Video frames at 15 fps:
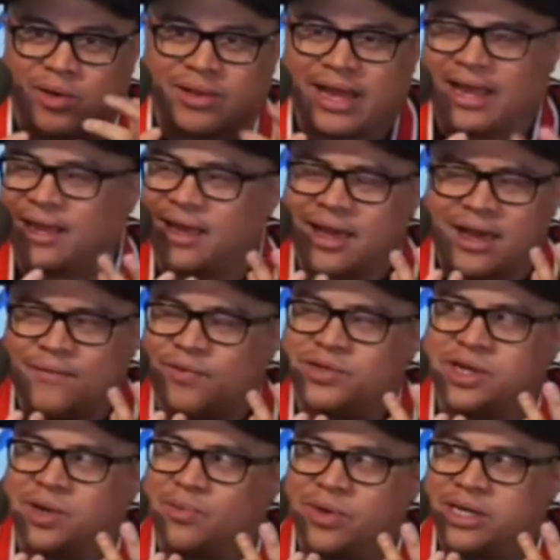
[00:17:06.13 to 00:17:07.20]
Like for
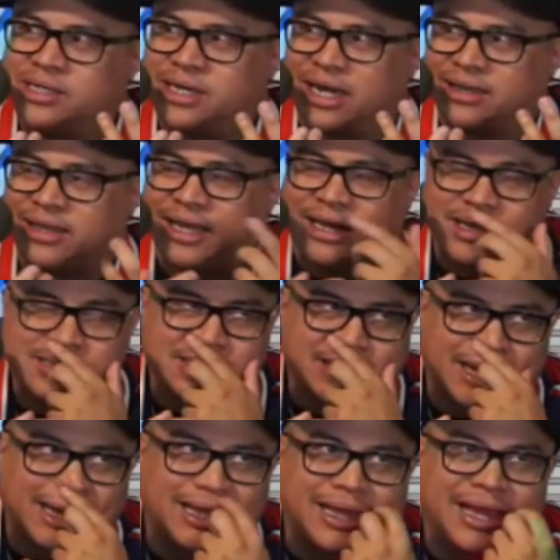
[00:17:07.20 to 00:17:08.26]
some reason, I think it's
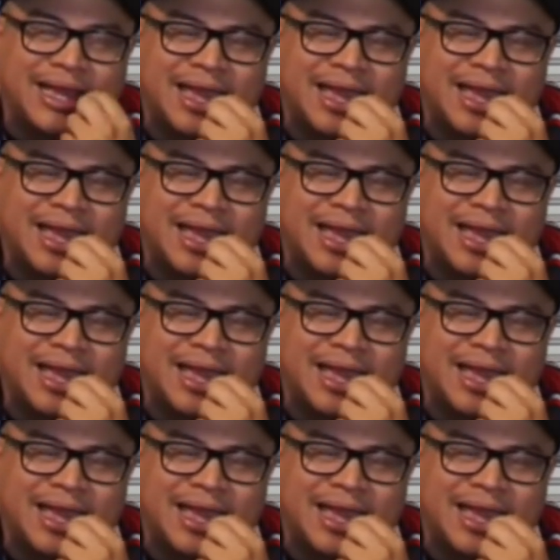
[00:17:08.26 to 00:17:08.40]
like,